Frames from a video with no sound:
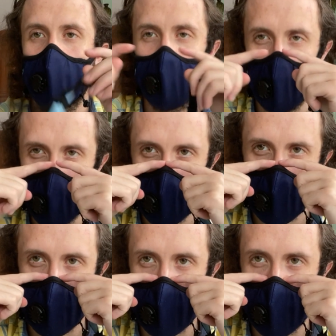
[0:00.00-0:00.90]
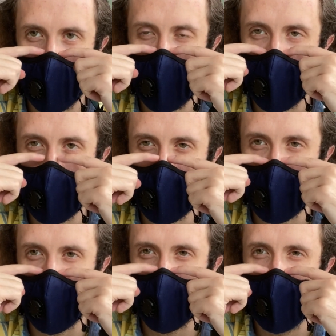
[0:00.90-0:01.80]
So the nose, just maybe
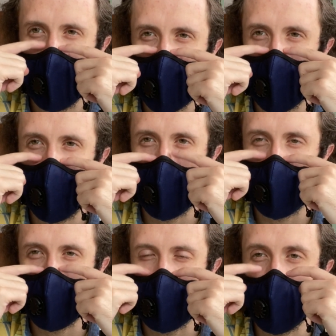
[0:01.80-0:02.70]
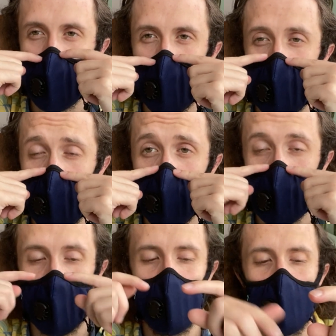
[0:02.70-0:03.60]
to get a better seal around the nose,
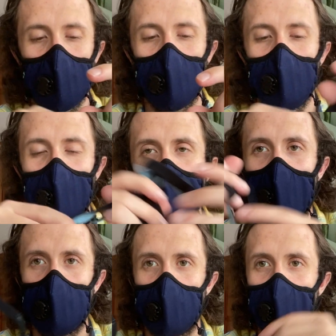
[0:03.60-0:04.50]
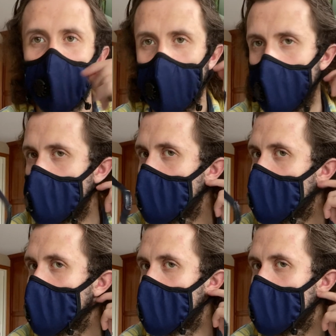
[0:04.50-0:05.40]
I'm not really sure, but the head strap, of course, is
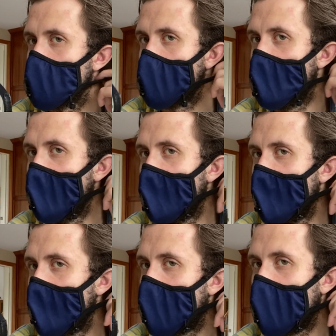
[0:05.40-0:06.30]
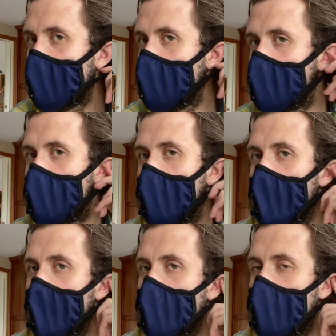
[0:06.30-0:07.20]
so it doesn't bother your
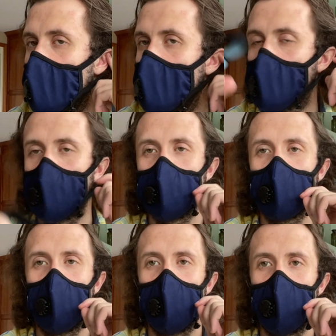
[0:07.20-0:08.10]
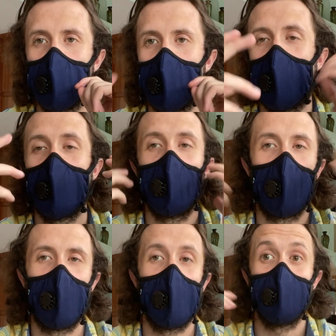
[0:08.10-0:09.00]
ears, which I
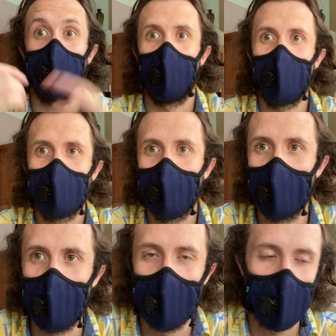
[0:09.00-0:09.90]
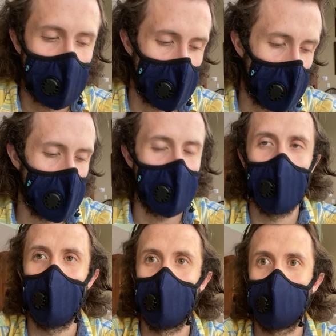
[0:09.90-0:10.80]
haven't been wearing them long enough to have
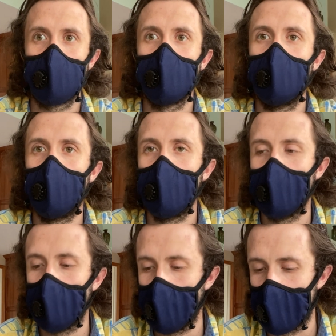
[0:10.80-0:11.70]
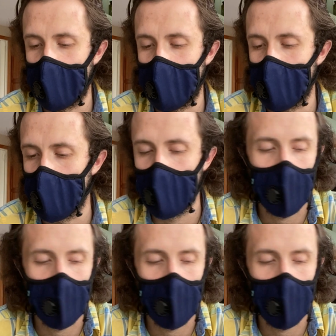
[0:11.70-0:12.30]
that, but I'm sure it would happen.